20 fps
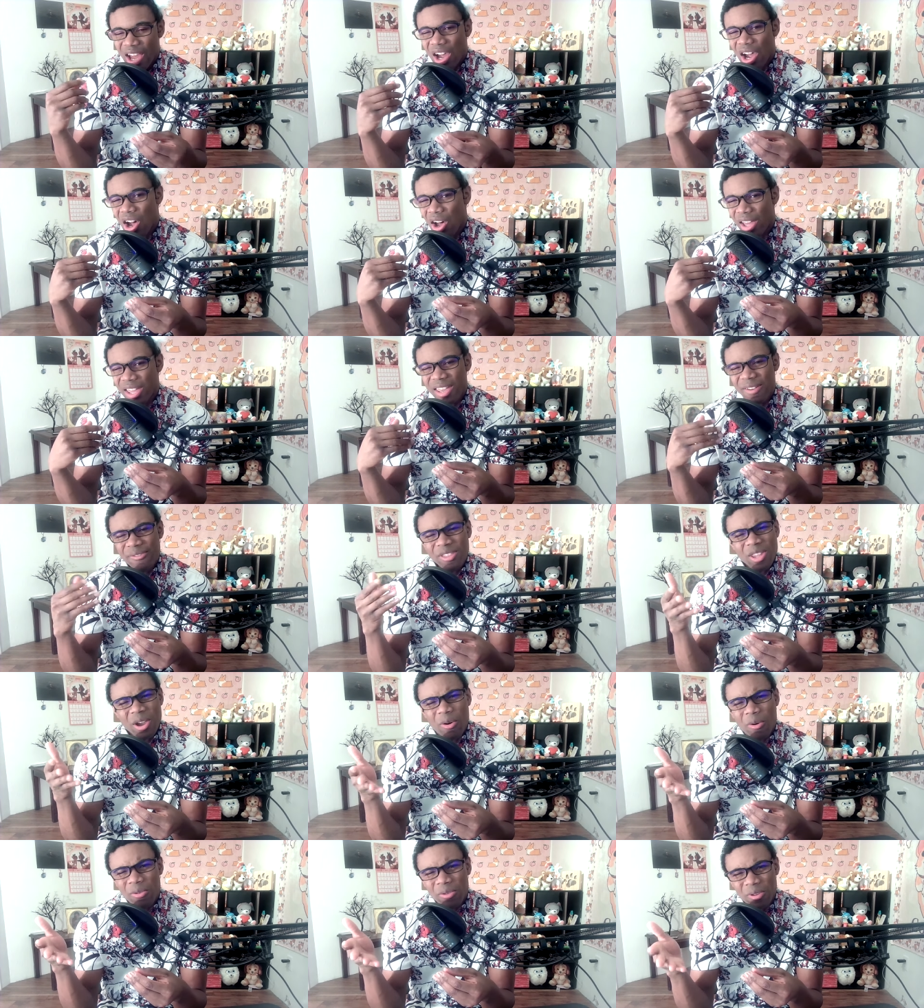uh, even
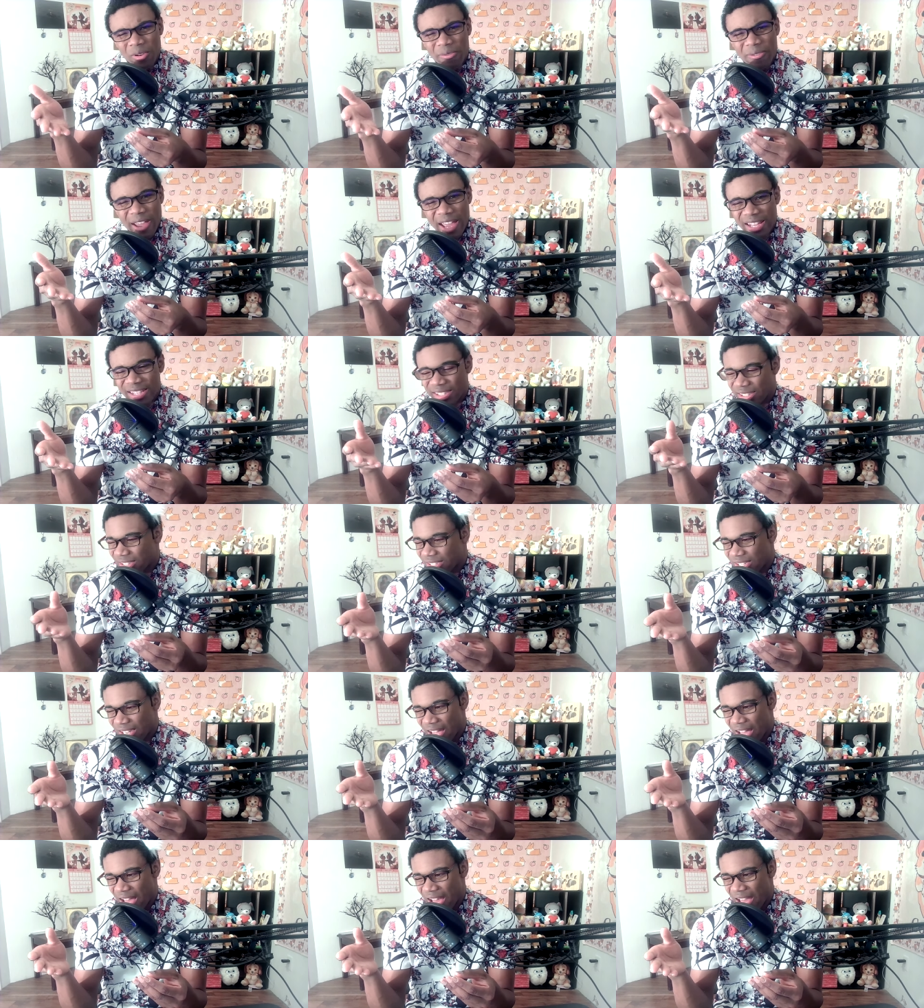the older fans,
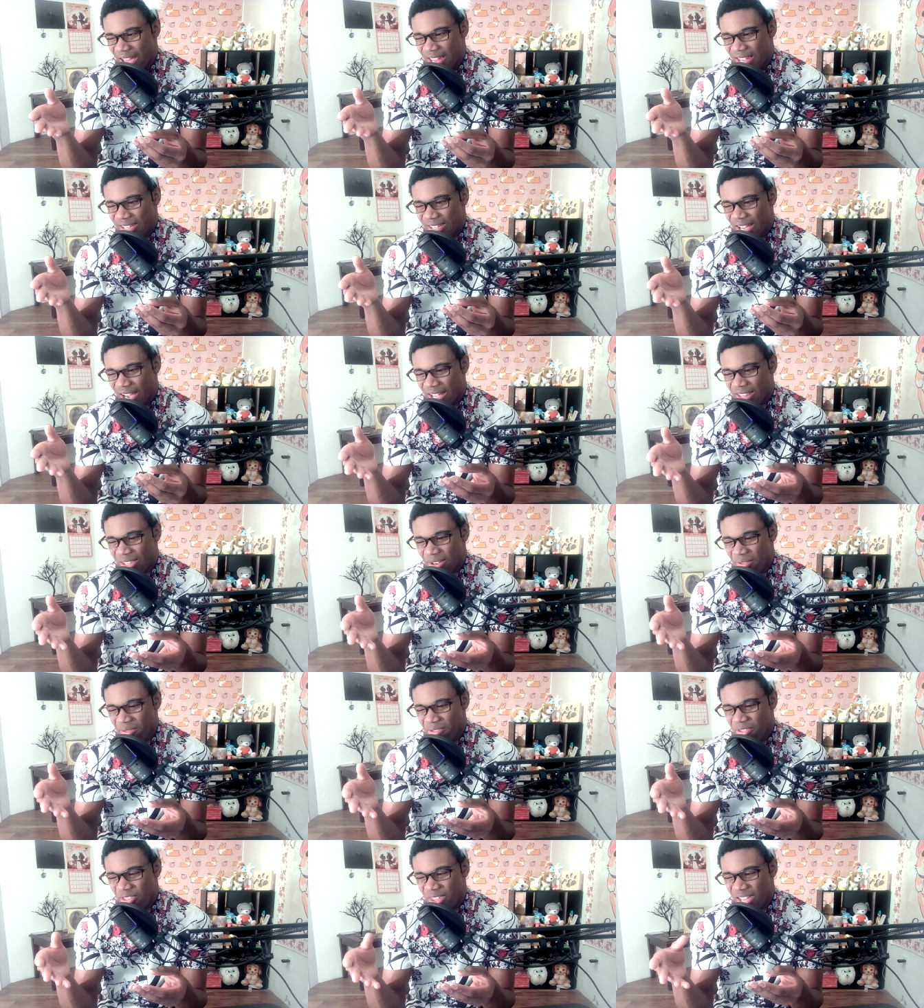I I
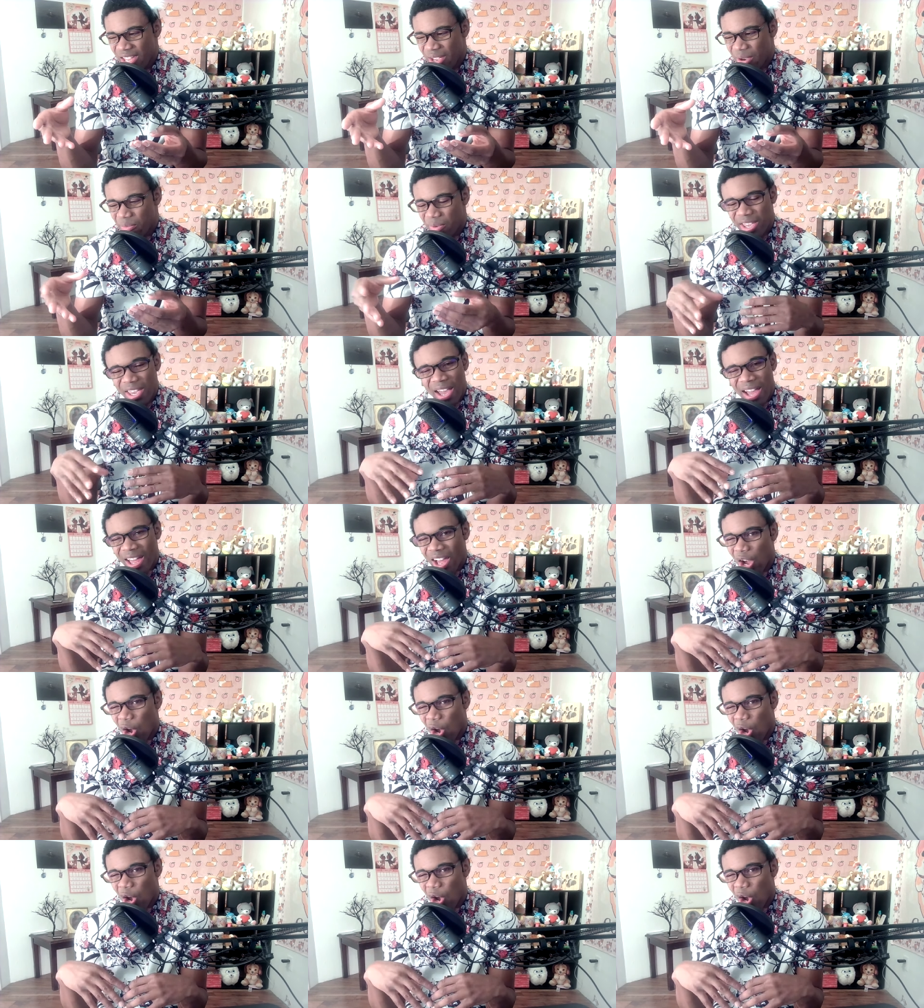don't think we got